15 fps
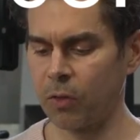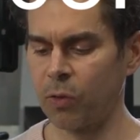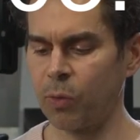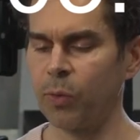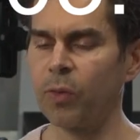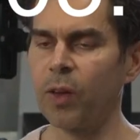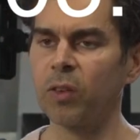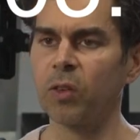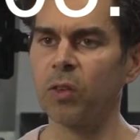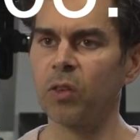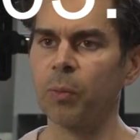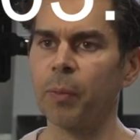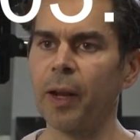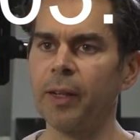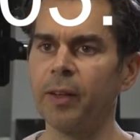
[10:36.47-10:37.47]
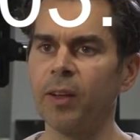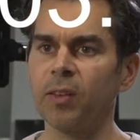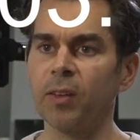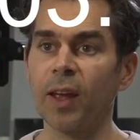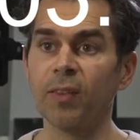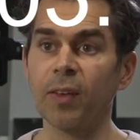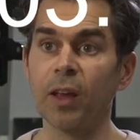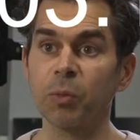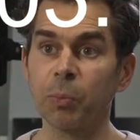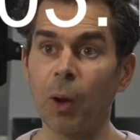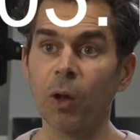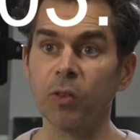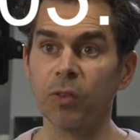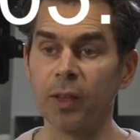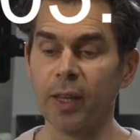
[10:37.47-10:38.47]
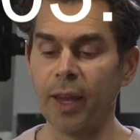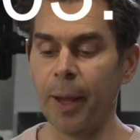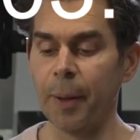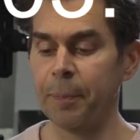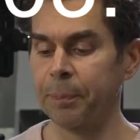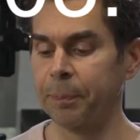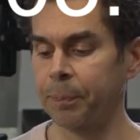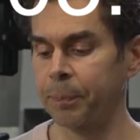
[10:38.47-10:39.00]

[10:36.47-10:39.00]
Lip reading: to invest in some LEDs and have that as part of the kit.